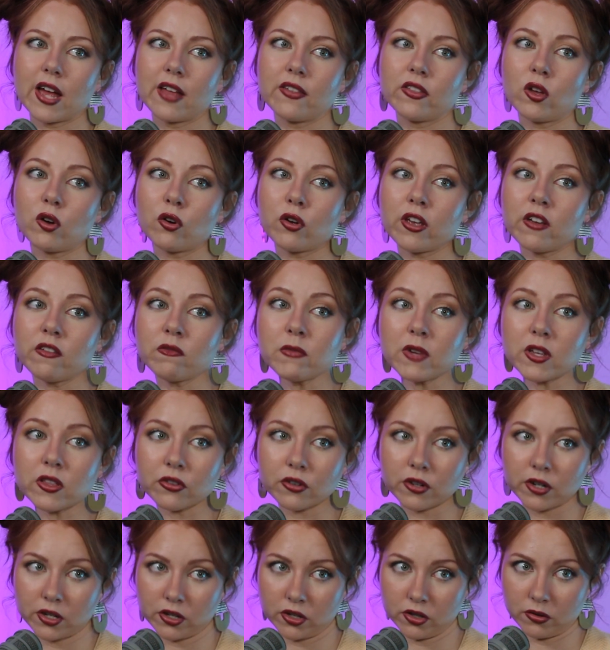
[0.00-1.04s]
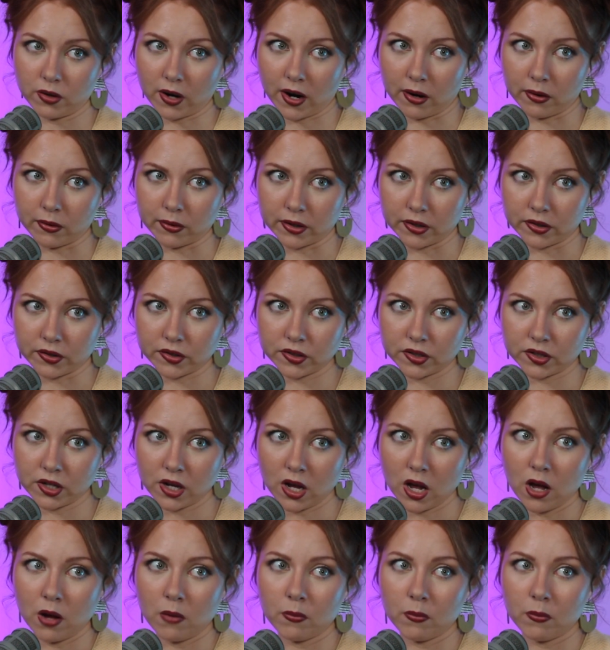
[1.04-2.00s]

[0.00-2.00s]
And they'll give me 32 hours,